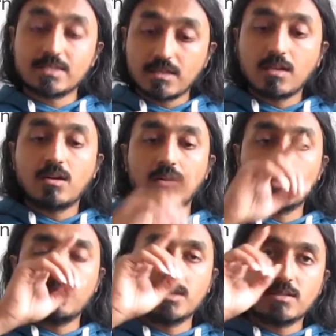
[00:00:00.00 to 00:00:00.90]
still call
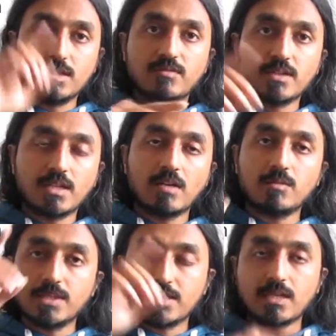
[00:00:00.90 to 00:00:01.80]
it with different
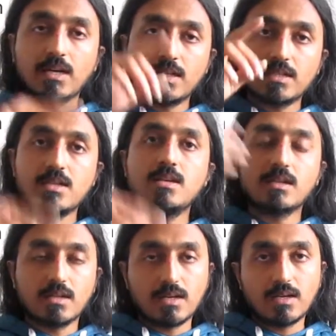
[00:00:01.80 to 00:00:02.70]
alphabets, Sa, Re
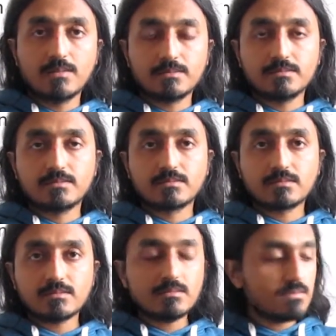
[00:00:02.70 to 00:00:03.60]
and Ga.
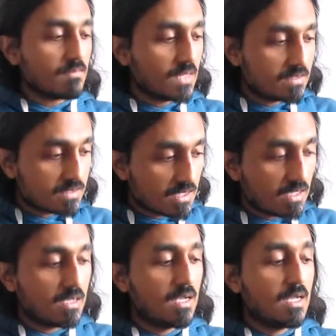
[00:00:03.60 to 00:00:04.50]
Sa,
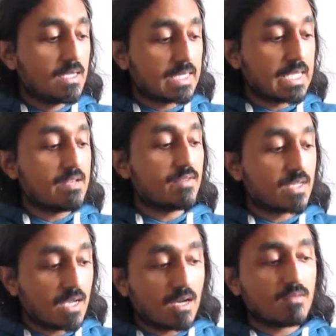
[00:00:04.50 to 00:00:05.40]

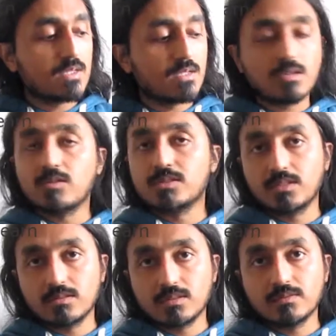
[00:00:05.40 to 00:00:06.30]
Re1, Ga1 are
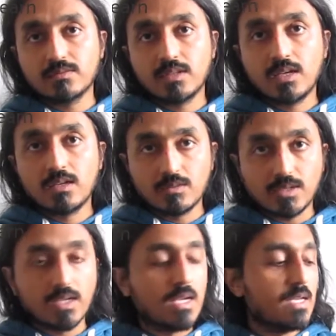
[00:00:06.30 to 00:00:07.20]
consecutive.
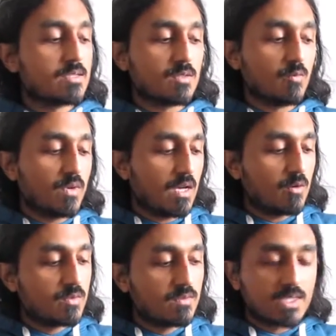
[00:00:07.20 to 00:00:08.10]
Okay, so the way,
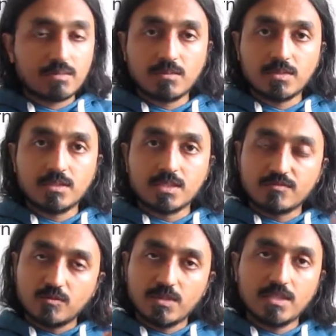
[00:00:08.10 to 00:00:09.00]
how do you remember this?
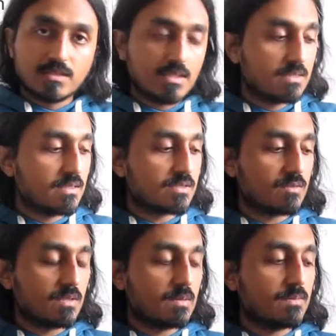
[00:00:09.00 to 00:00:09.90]
For me it's easiest
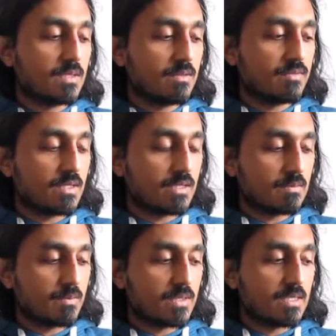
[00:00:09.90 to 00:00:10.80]
to remember if I
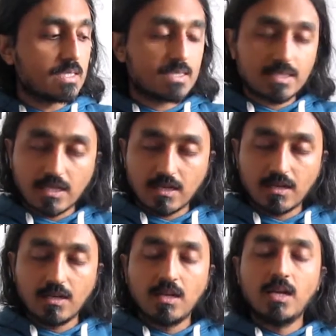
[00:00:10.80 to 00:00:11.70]
remember it as Sa,
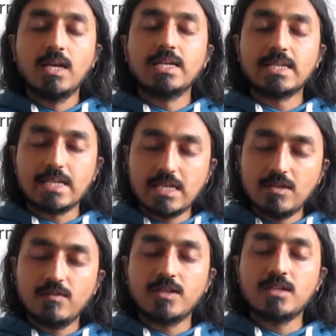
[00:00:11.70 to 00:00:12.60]

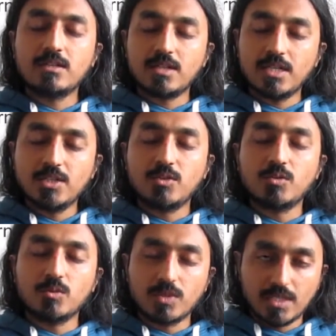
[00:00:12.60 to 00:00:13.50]
Re1, Re2,
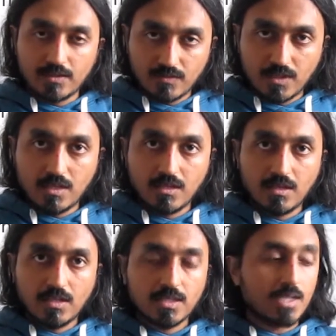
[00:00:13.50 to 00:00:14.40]
Re3.
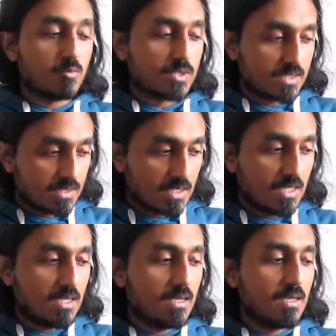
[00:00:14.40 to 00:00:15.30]
That was
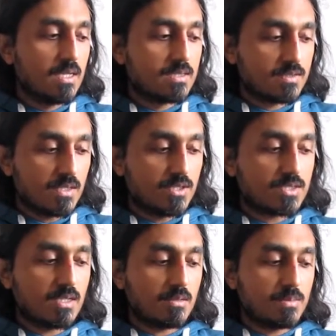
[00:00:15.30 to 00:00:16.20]
C, C
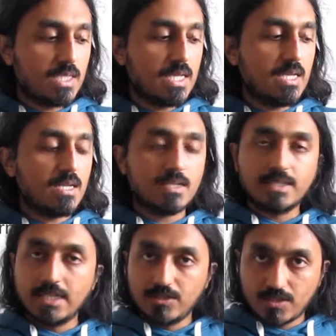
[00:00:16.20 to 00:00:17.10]
sharp, D
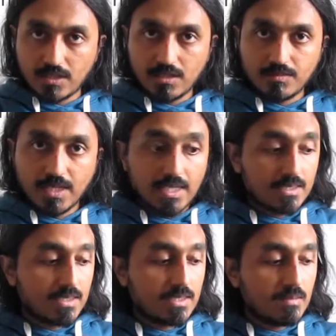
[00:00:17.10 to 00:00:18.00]
and D sharp.
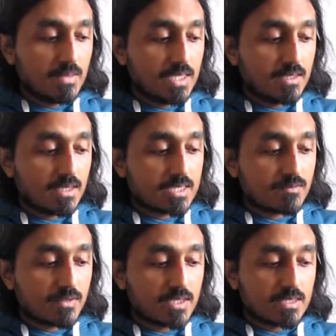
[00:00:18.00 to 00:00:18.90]
Then the immediate next
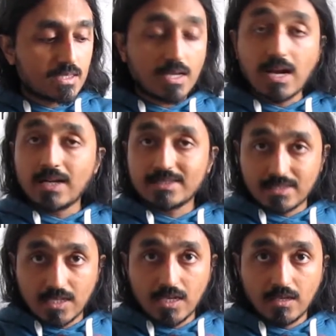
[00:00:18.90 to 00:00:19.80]
fret is a
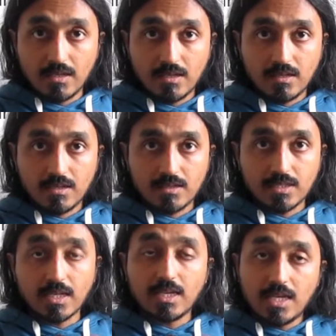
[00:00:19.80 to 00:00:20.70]
Ga3.
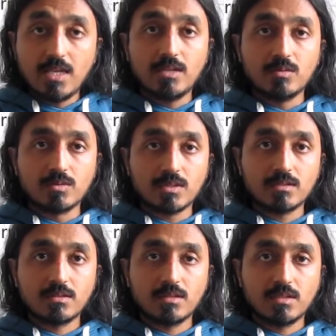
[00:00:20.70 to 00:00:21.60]
The E note,
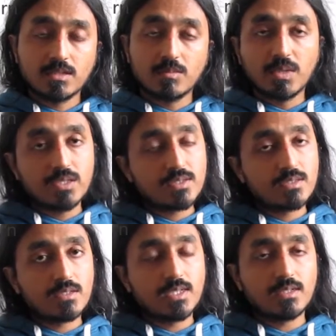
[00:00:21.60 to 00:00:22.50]
the major
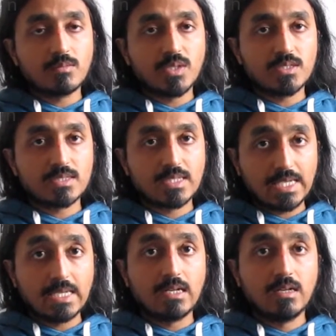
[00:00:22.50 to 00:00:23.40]
third in the major
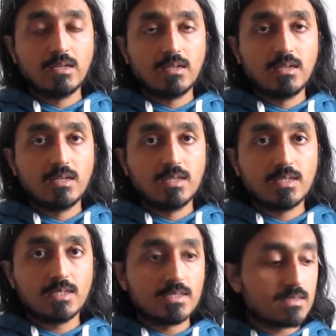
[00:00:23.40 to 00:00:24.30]
scale,
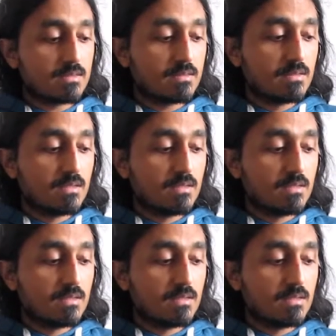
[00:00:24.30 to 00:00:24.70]
is a